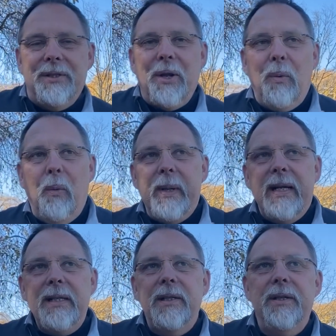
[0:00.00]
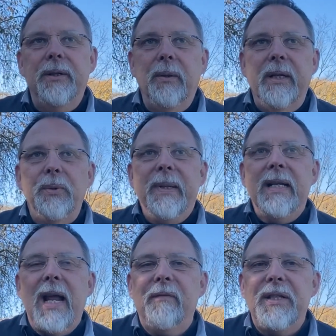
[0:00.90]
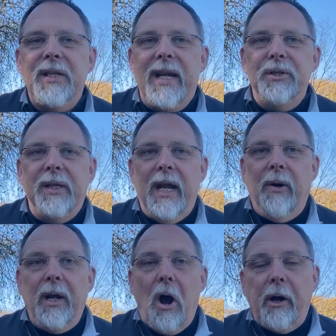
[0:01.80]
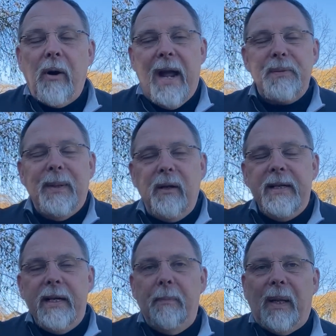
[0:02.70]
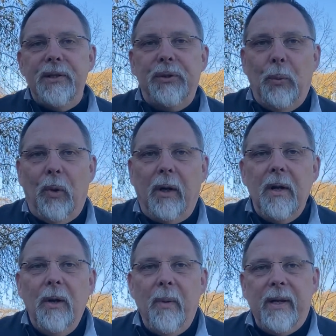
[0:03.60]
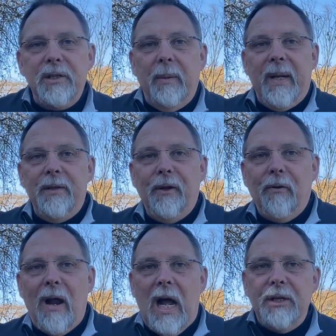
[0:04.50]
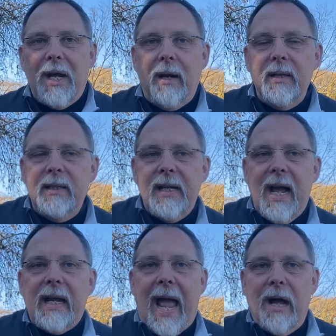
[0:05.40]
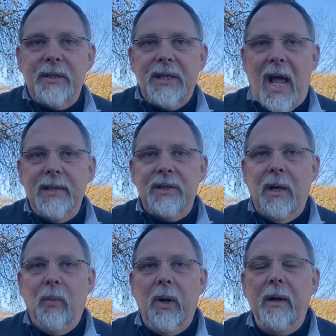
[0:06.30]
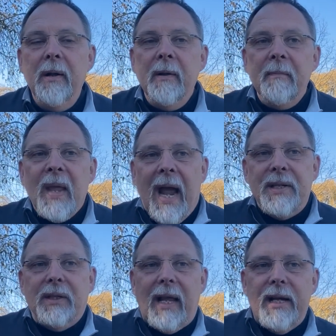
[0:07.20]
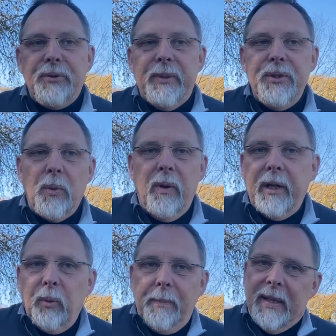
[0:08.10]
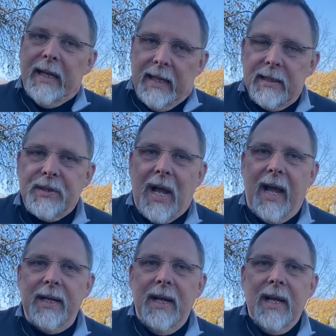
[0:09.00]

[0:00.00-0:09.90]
So what we need to do is we need to have a staging area. Our craftsmen are gonna need a place to work, whether it's gonna be in the garage, out on the deck, outside somewhere. As a last resort, it would be inside.